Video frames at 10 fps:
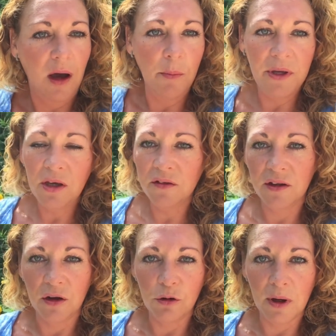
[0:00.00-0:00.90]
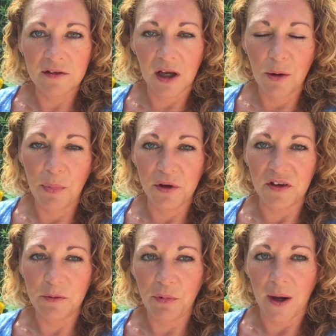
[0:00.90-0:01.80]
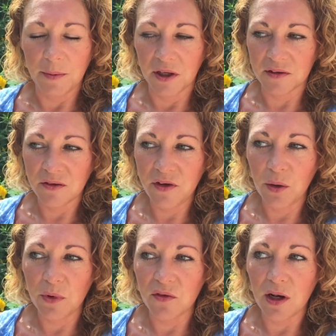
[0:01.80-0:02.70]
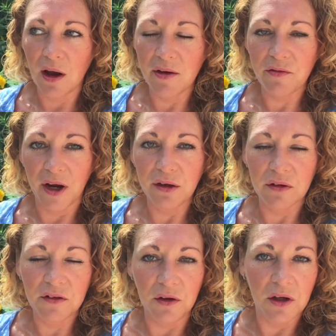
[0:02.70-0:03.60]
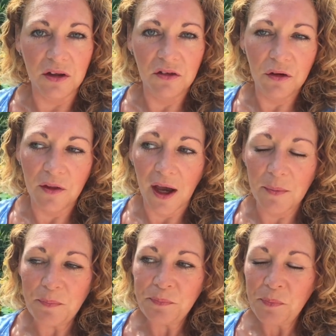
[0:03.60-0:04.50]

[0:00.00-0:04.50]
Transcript: I'll be using it almost like a body spray because I think with a light fragrance you can do that.